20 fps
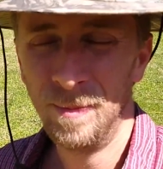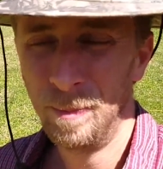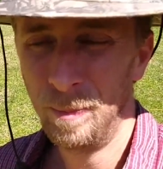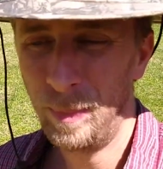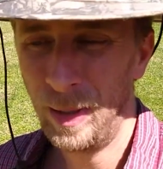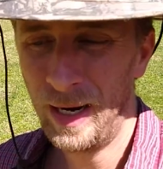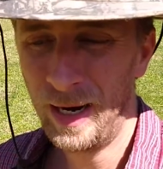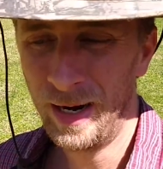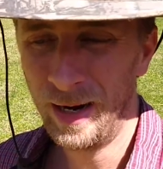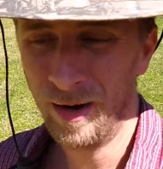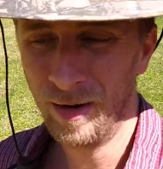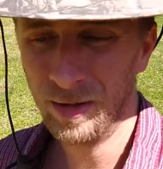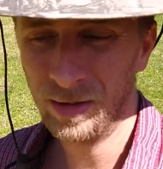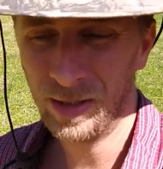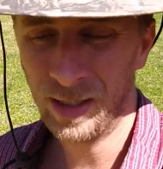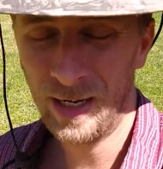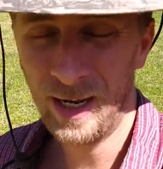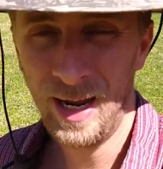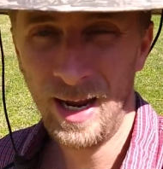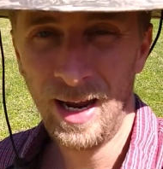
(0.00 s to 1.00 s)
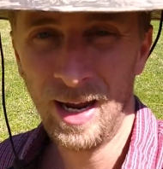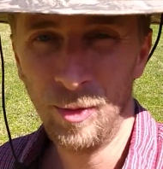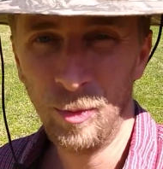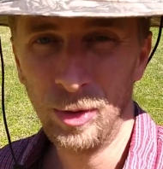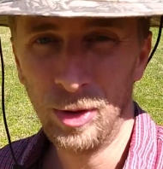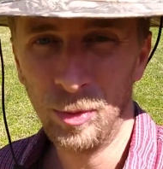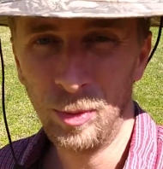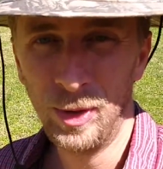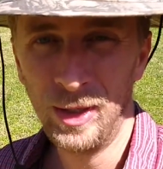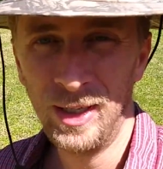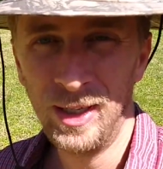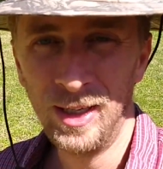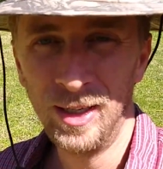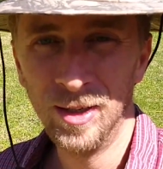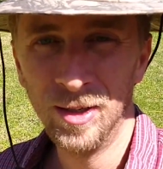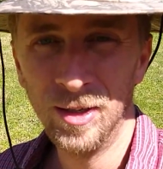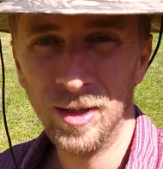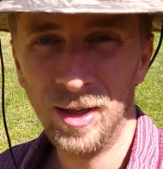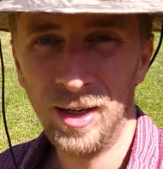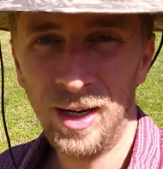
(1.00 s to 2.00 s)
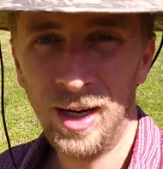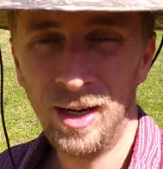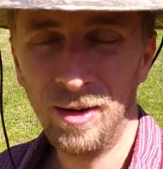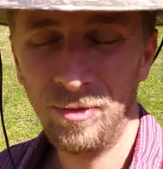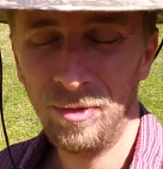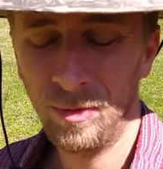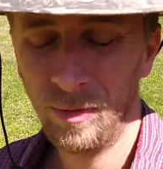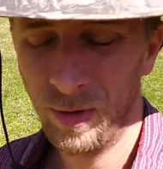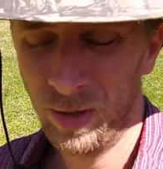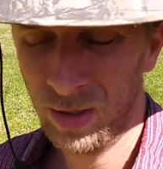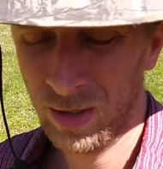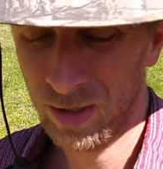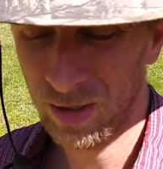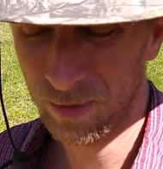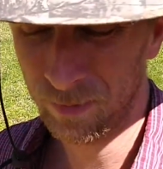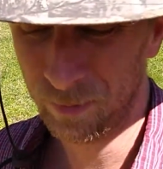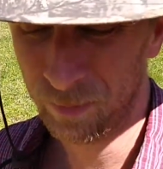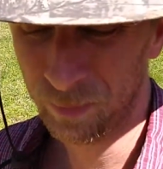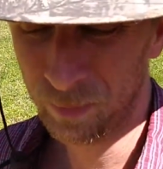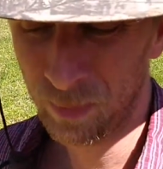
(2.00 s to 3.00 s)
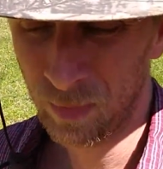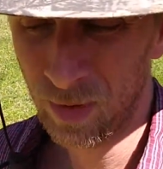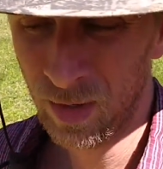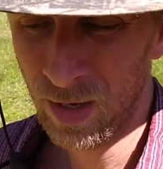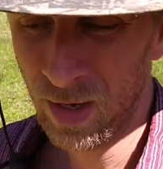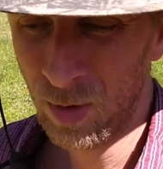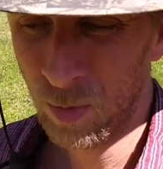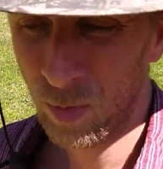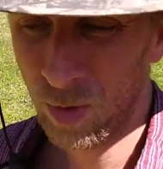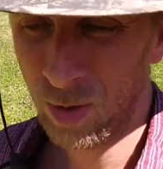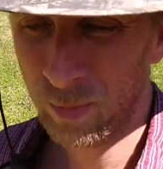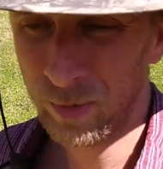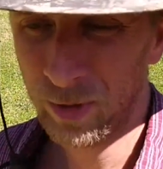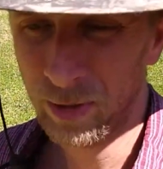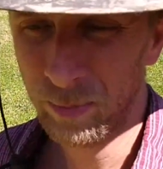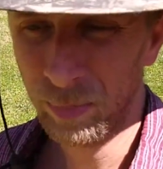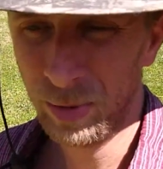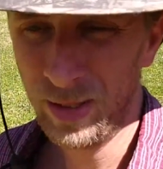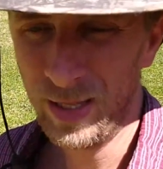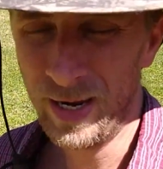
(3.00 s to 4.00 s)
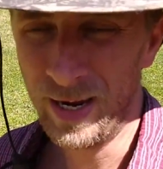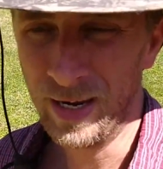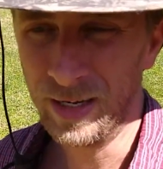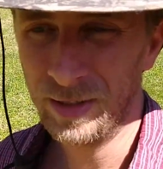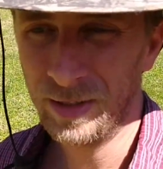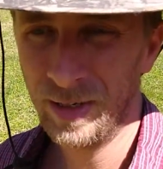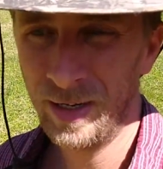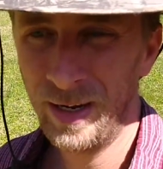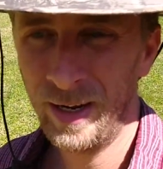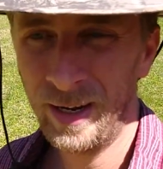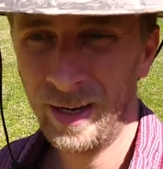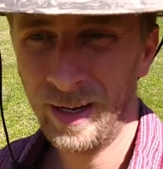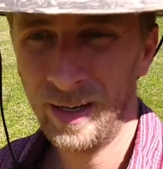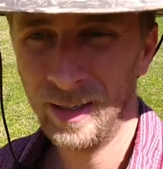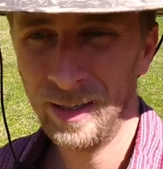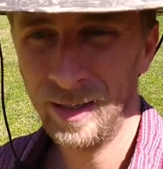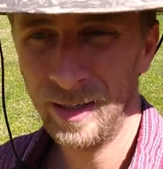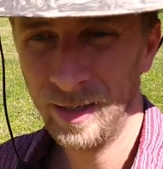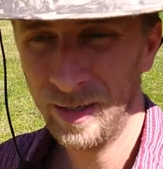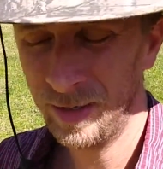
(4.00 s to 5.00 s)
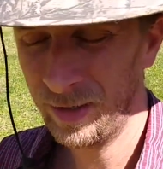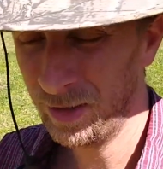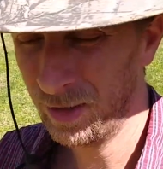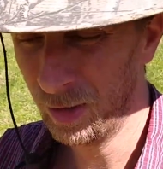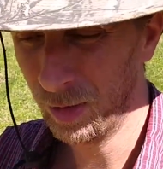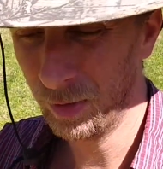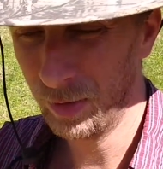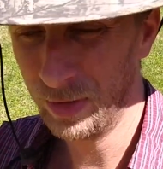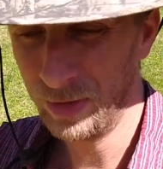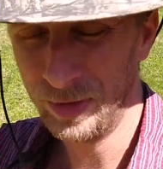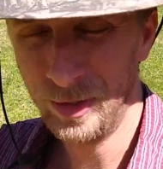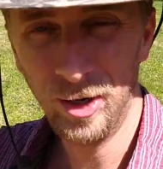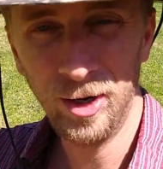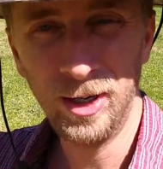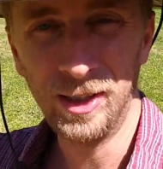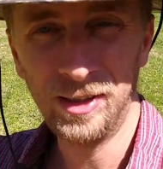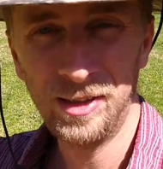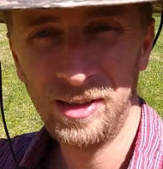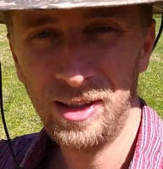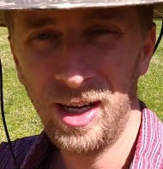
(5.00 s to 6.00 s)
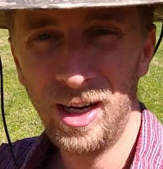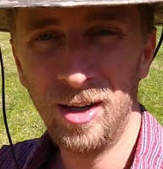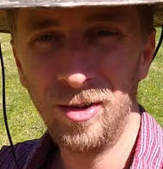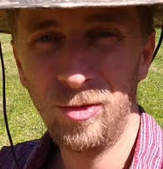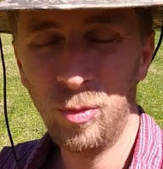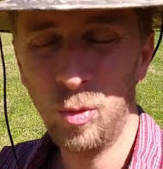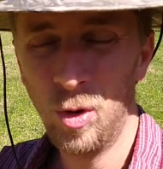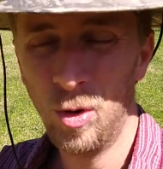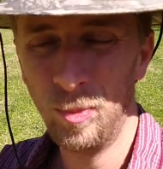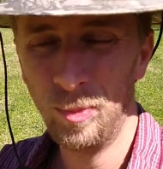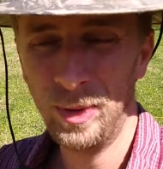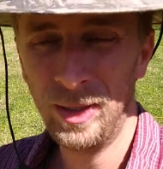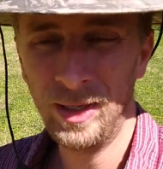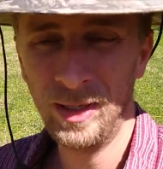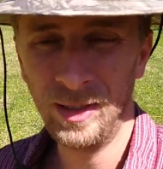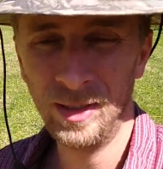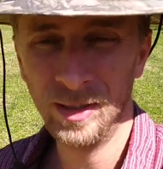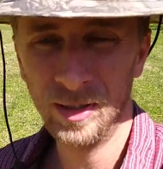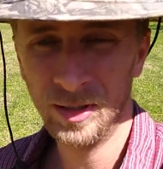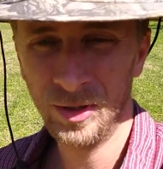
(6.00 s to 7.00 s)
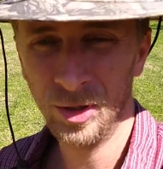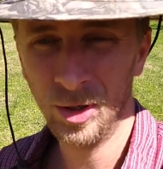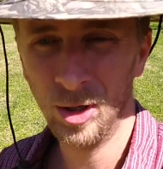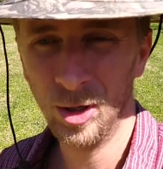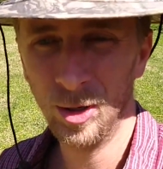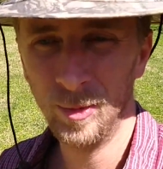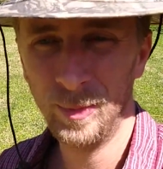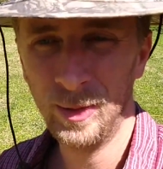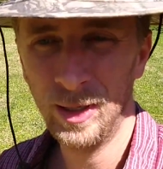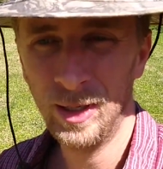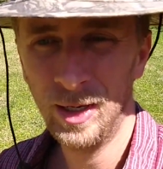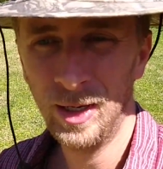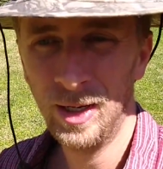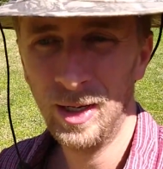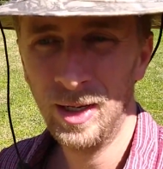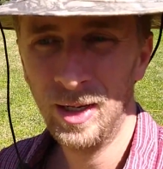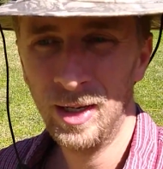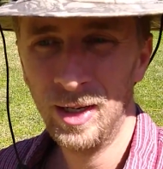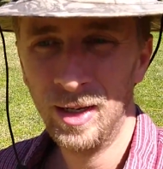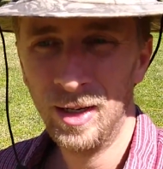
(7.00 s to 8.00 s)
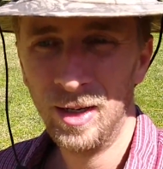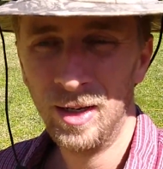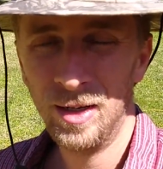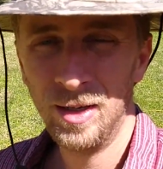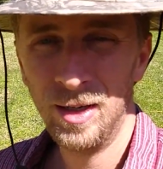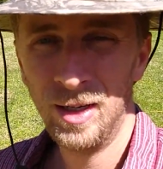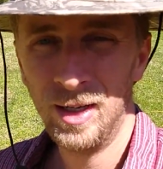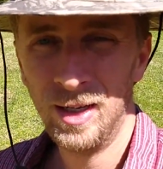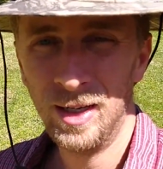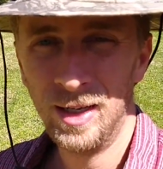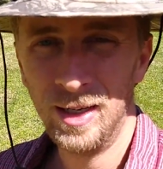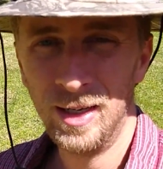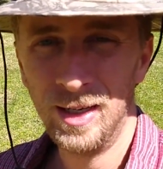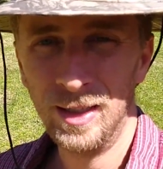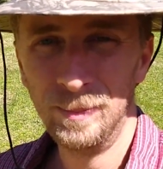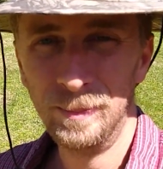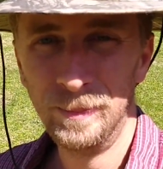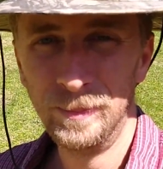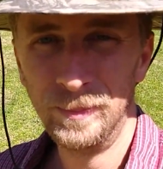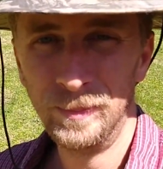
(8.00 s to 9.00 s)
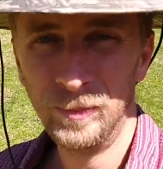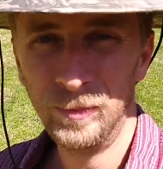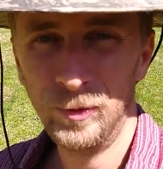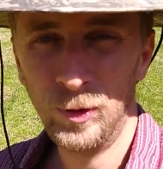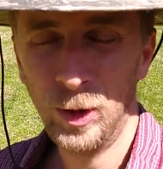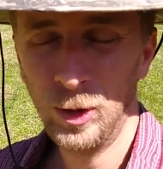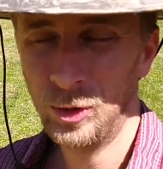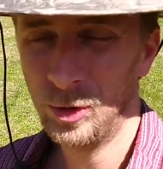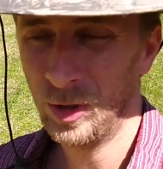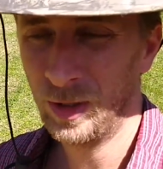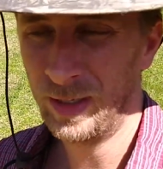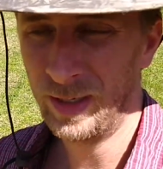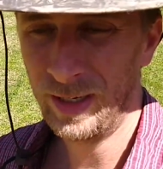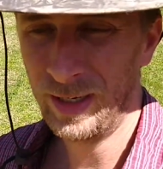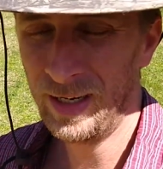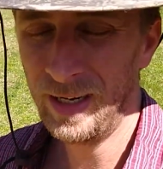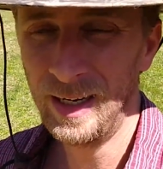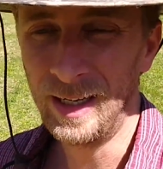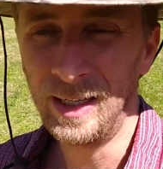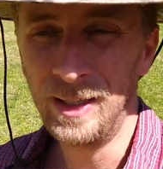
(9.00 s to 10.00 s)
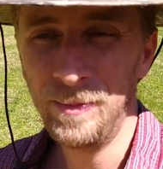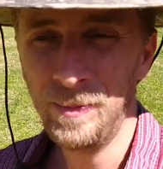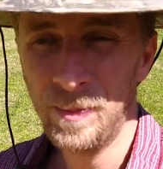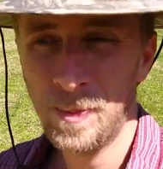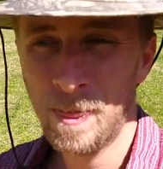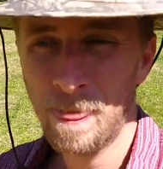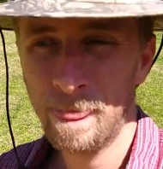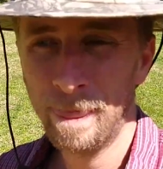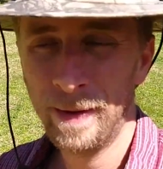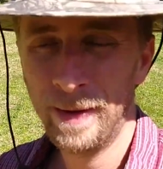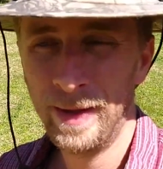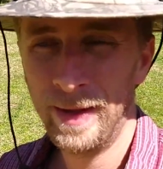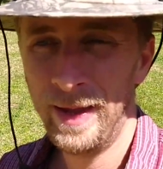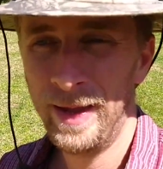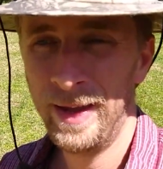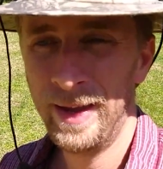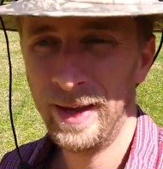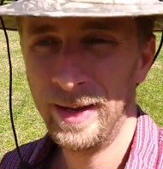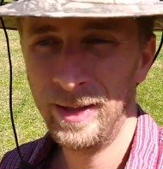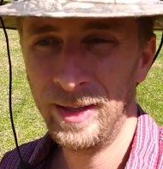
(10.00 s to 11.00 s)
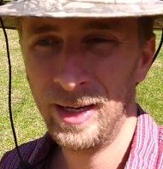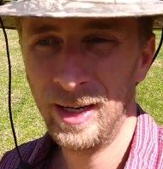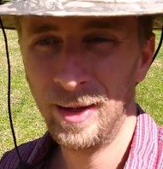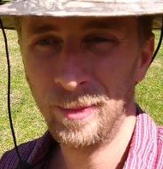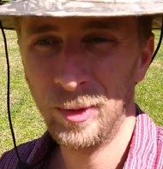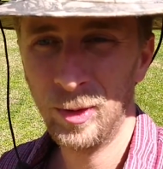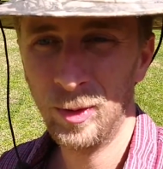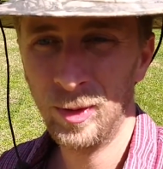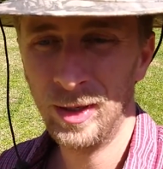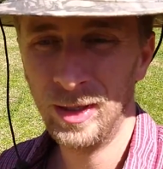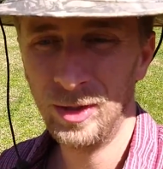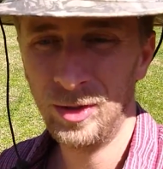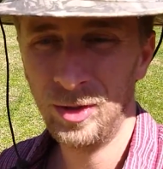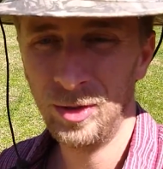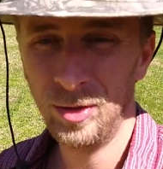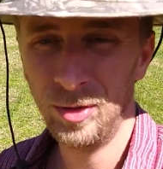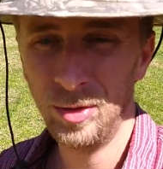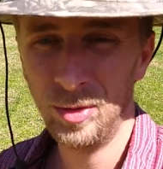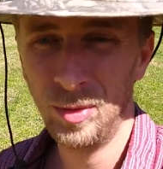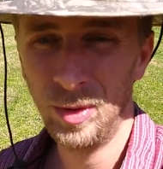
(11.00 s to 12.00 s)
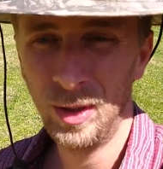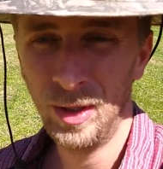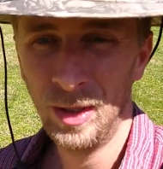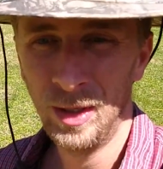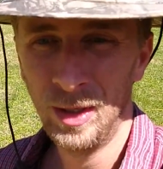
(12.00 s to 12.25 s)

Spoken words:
bare as I can with the weed eater off where I'm going to plant, and the dirt itself won't be disturbed virtually any. And then I'm going to